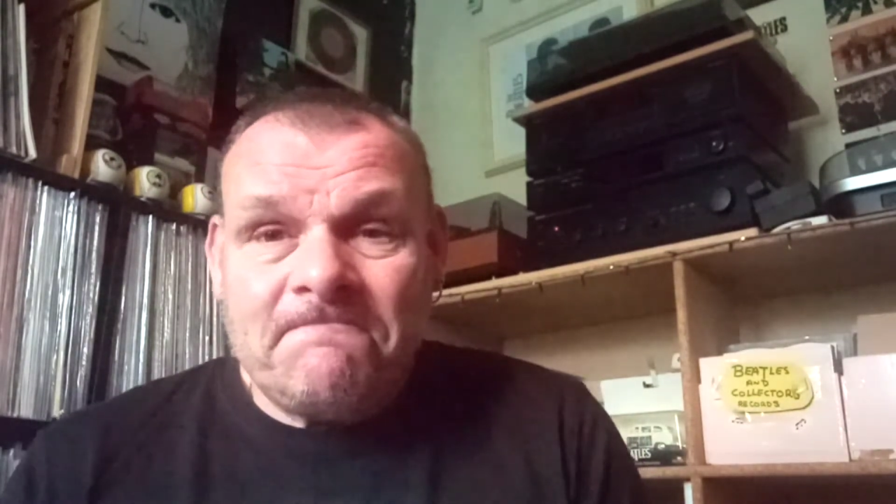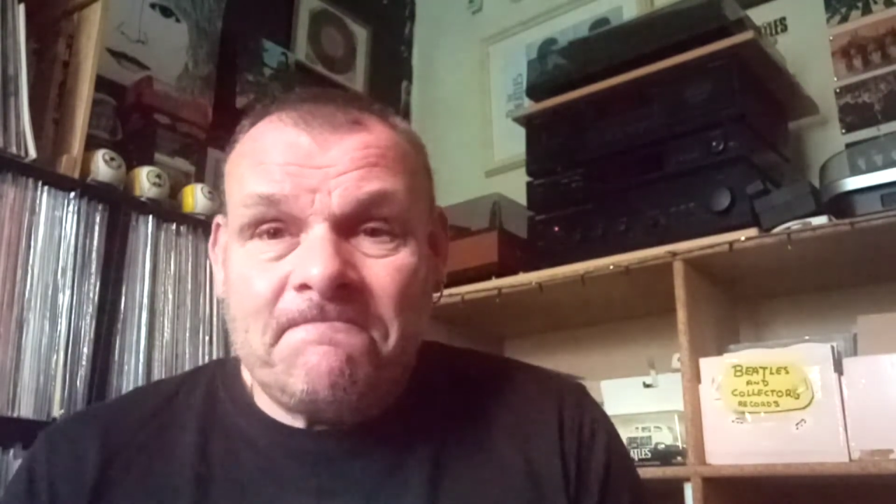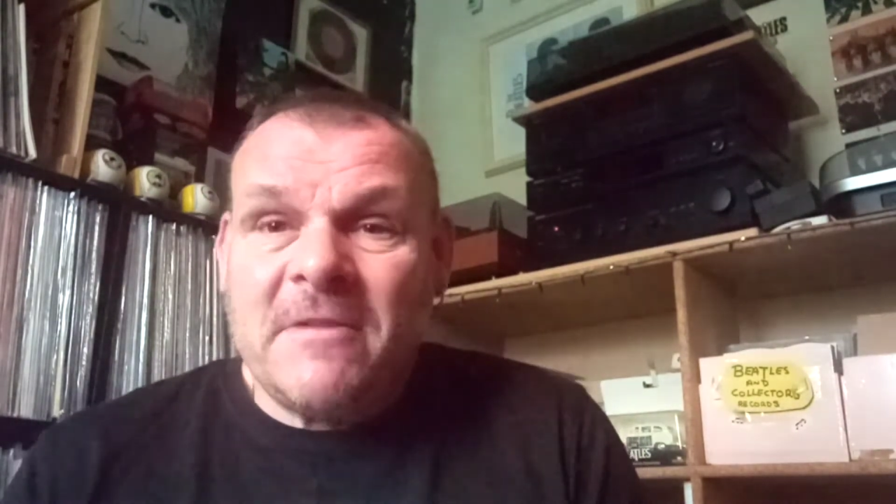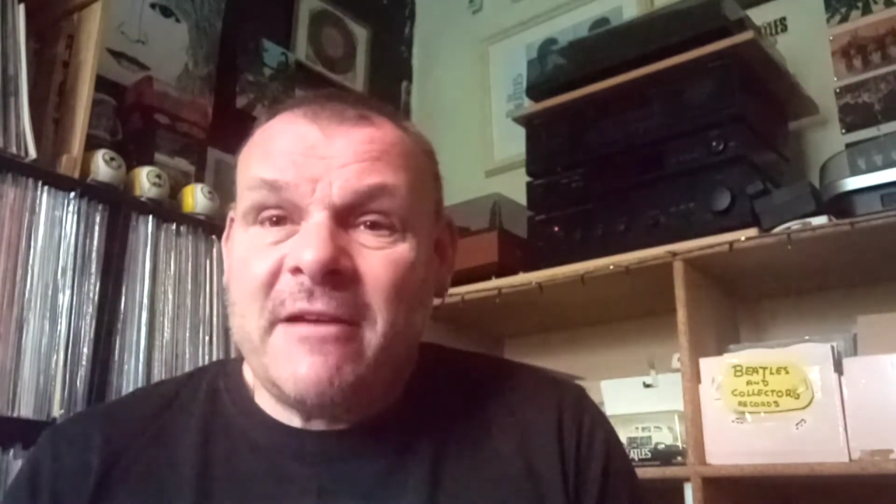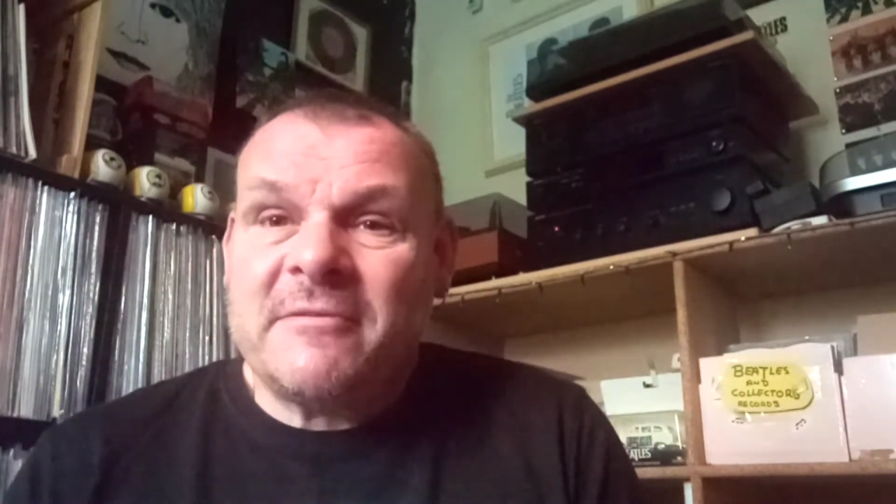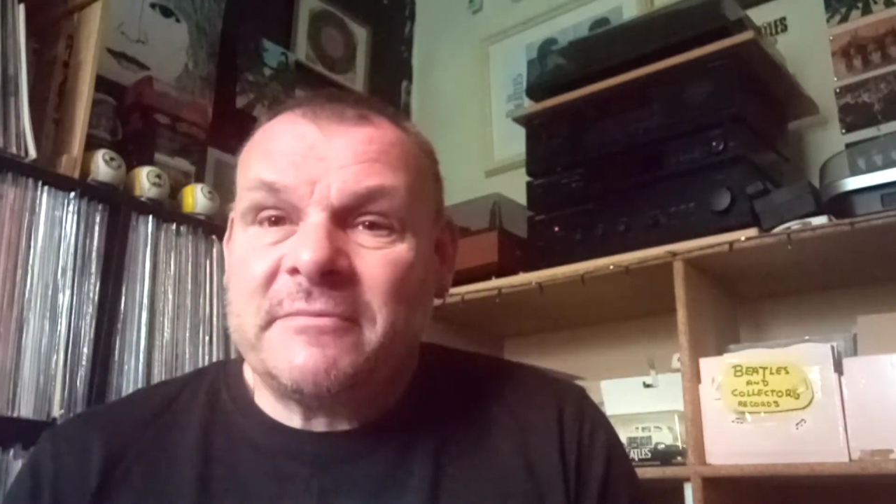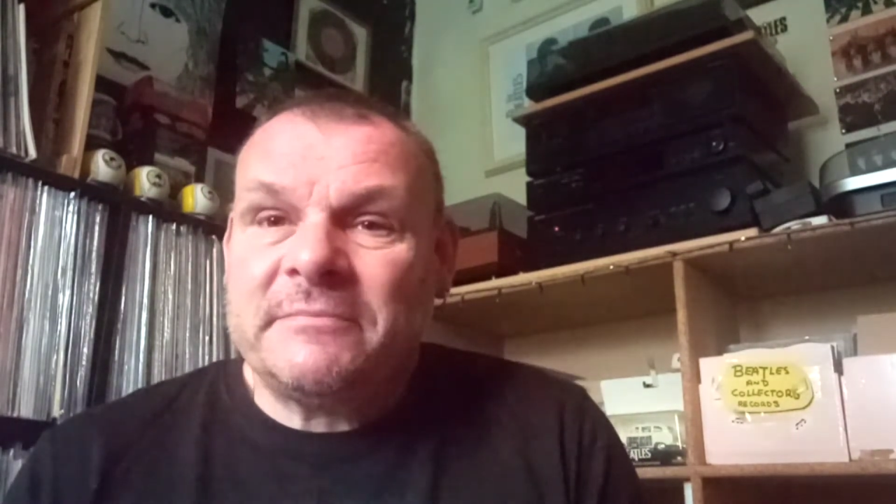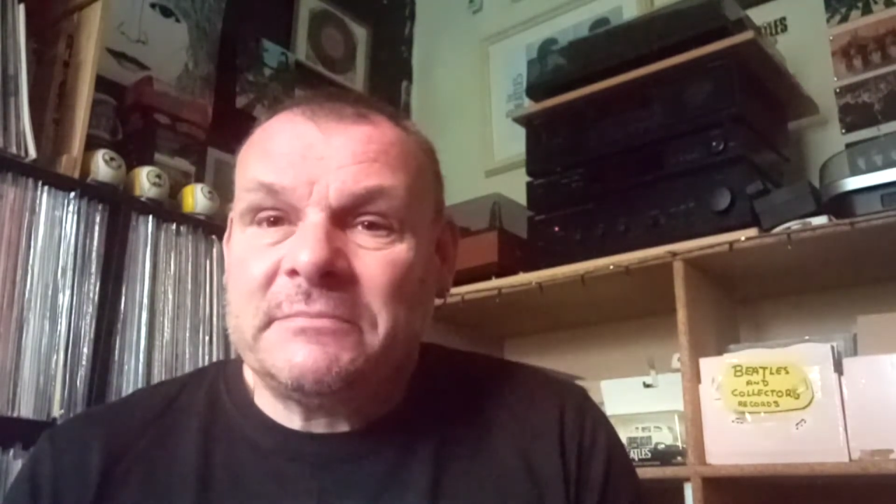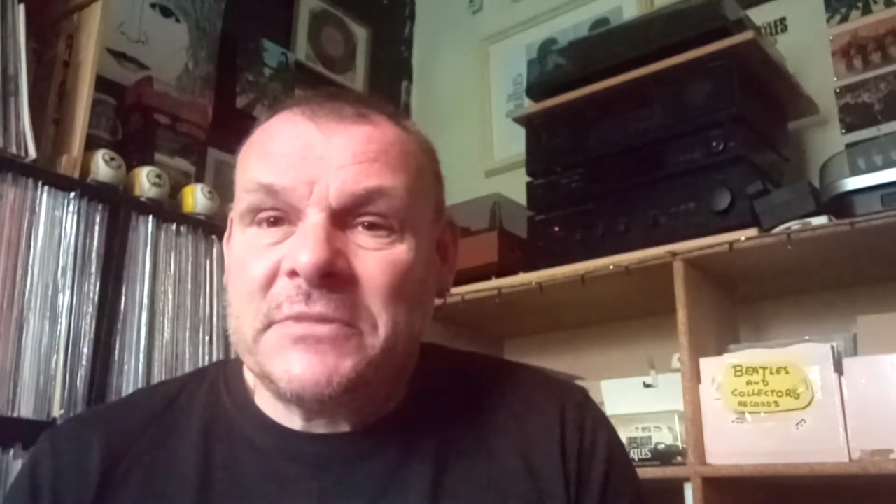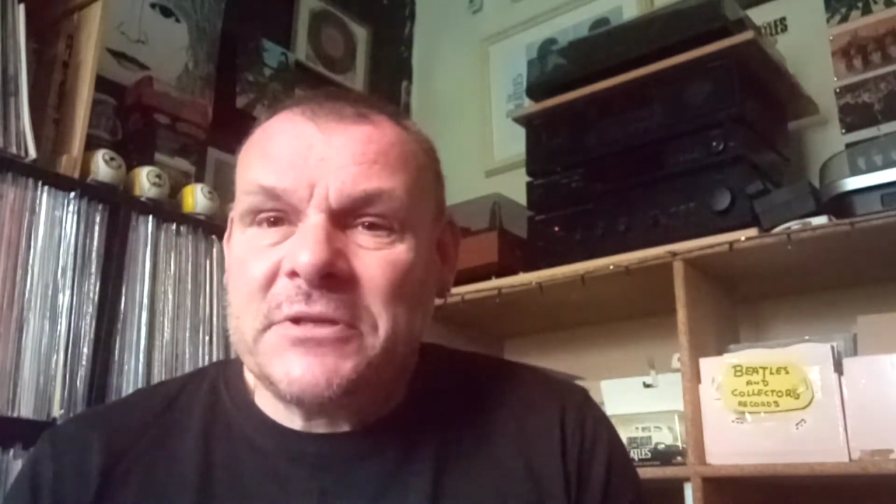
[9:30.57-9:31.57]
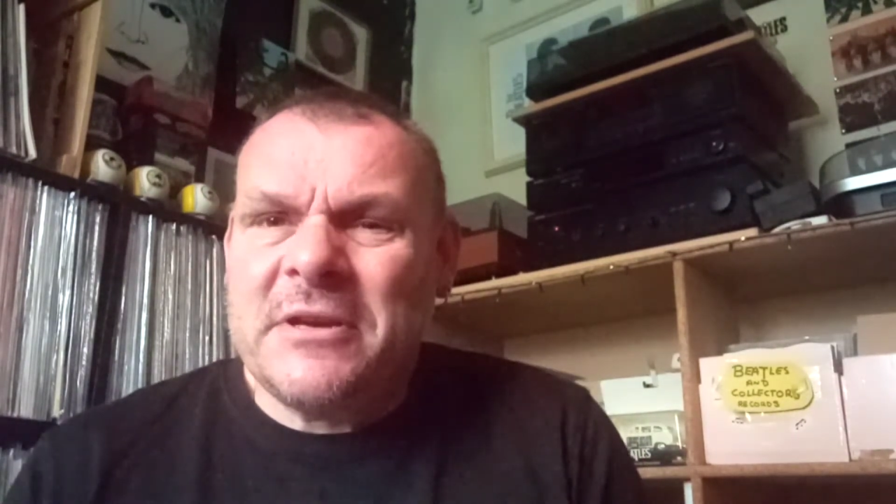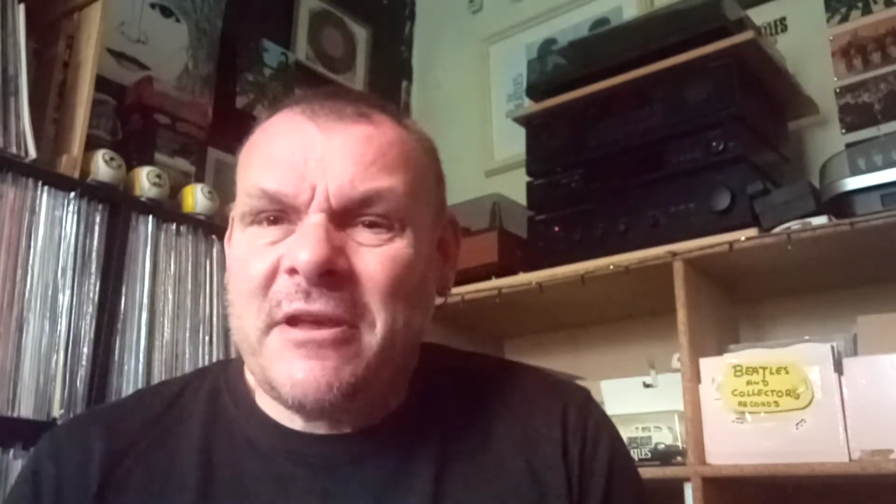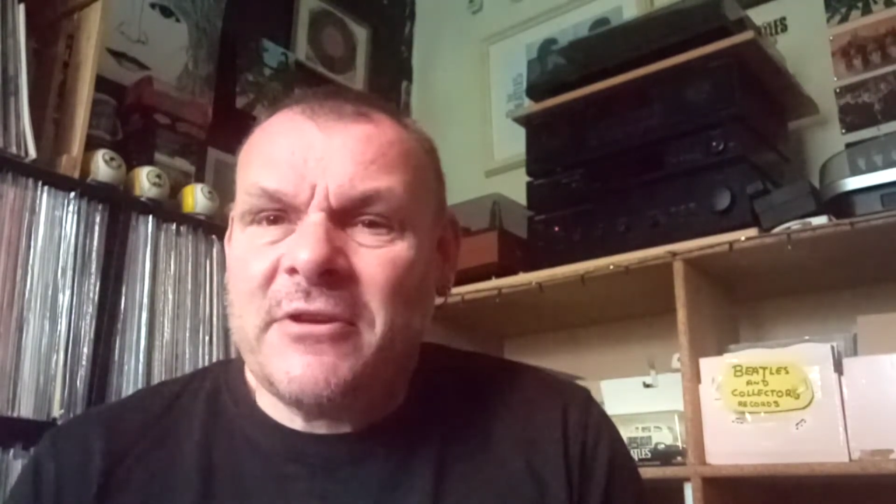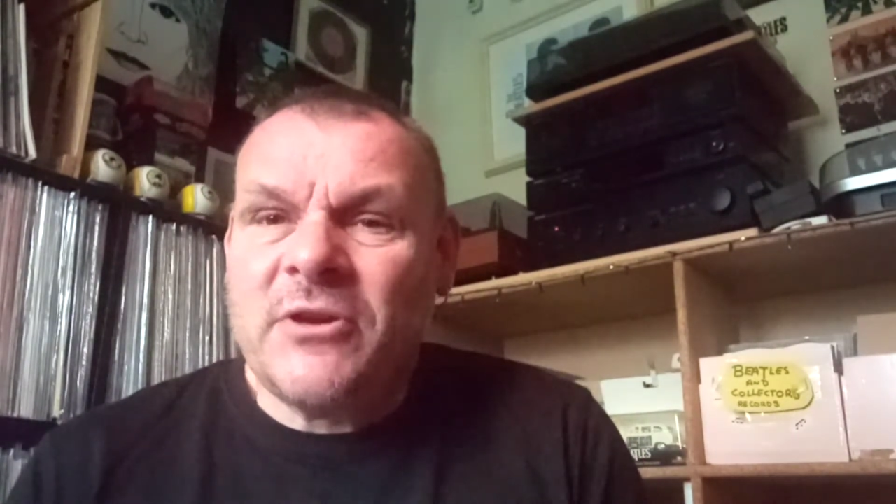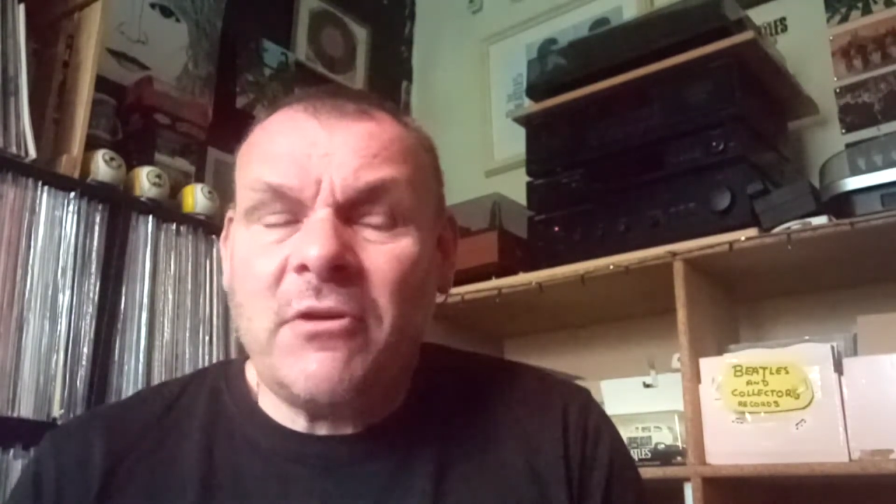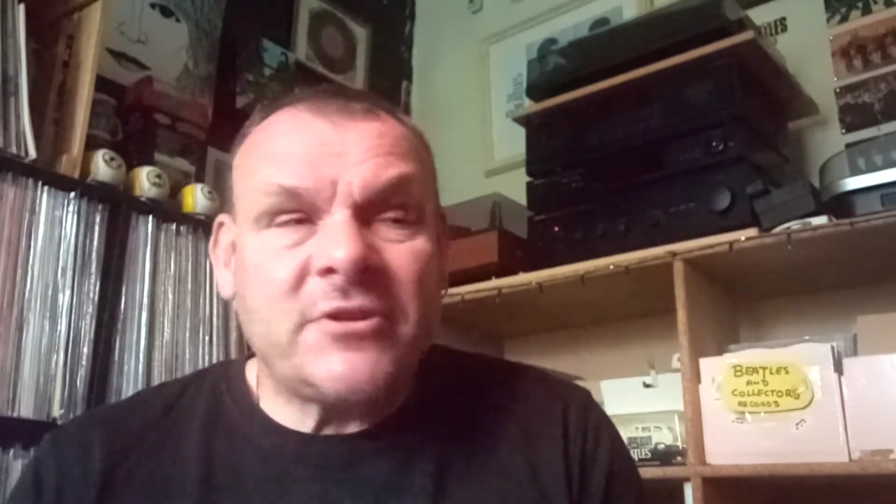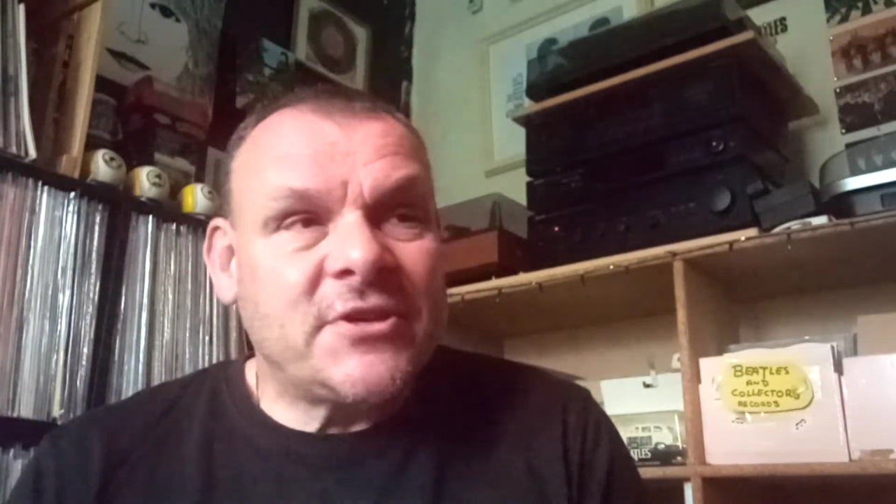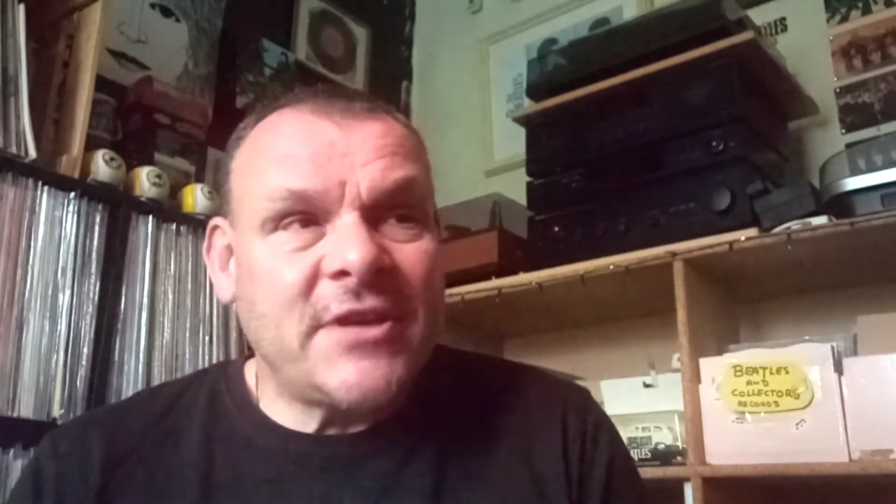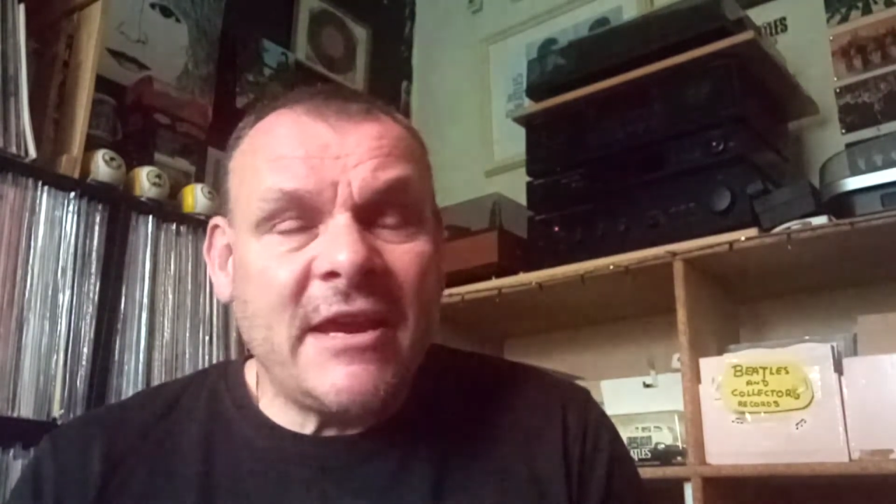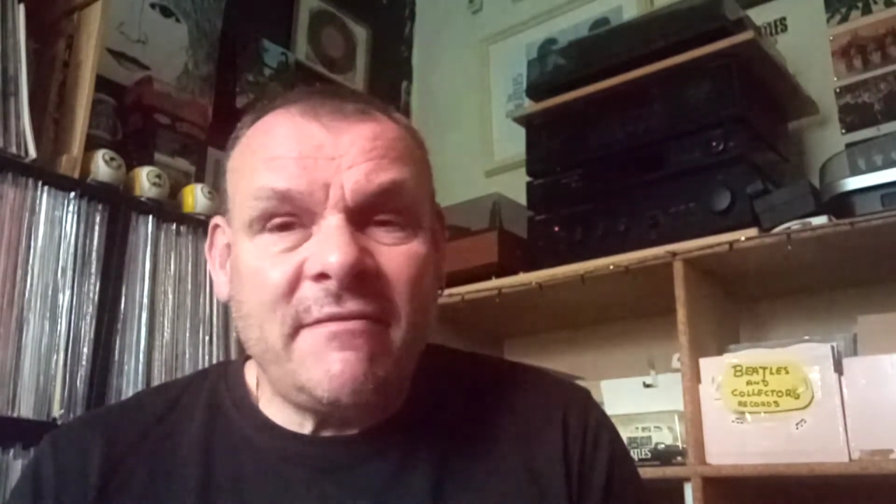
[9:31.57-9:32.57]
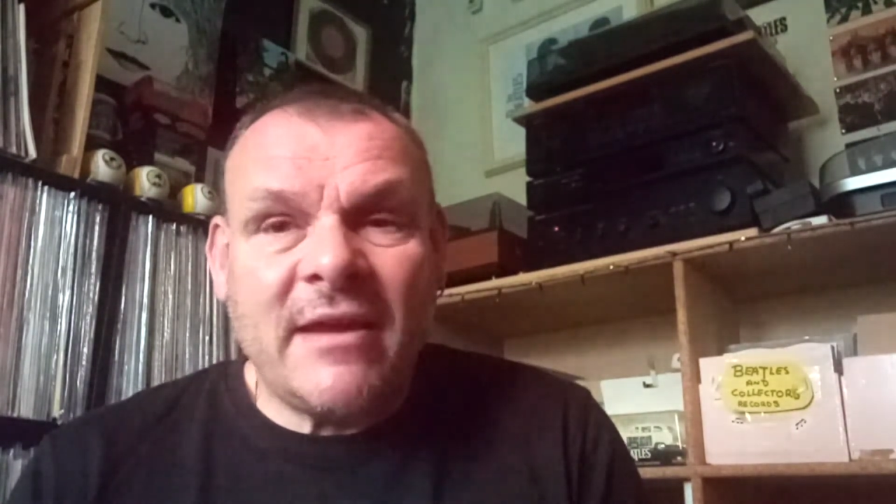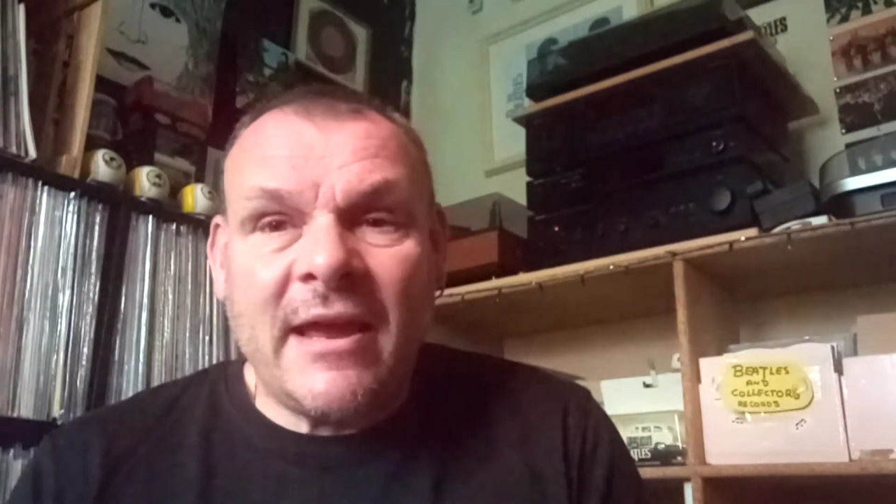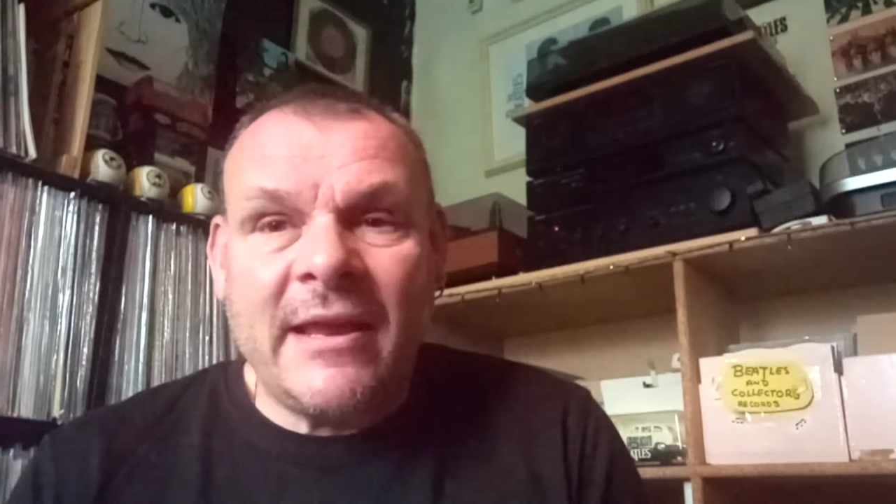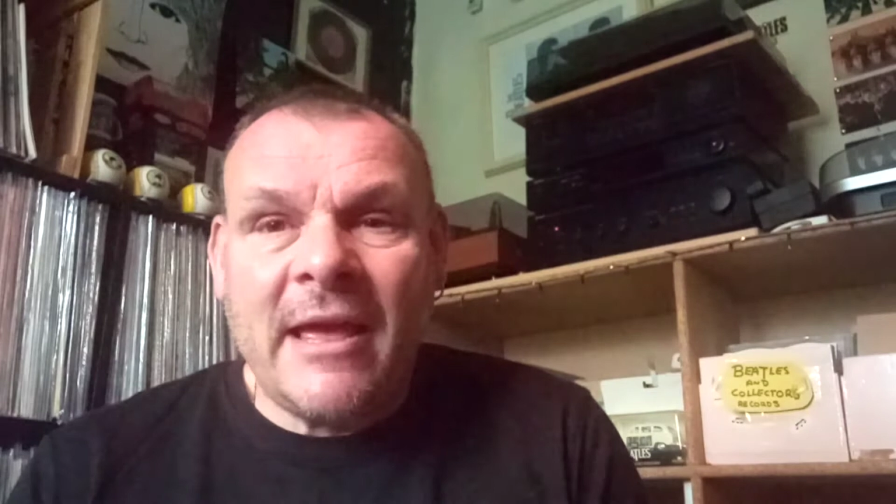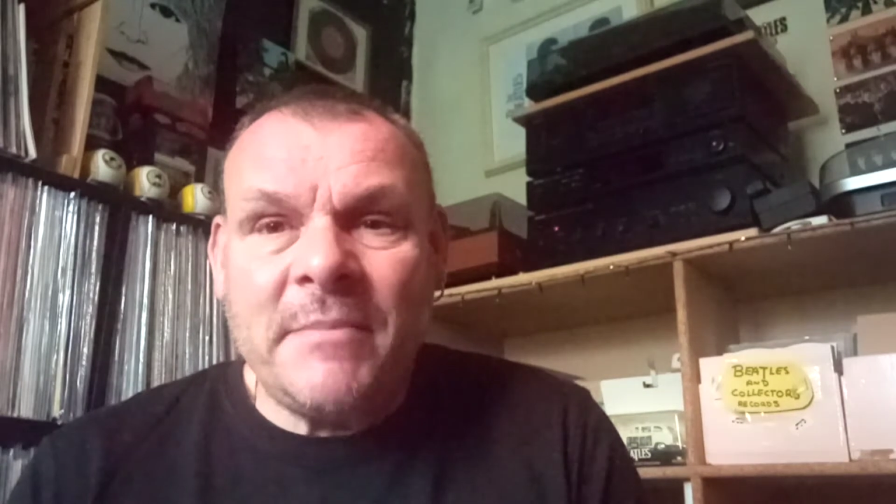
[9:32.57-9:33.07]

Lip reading: Well, it's hard to say really.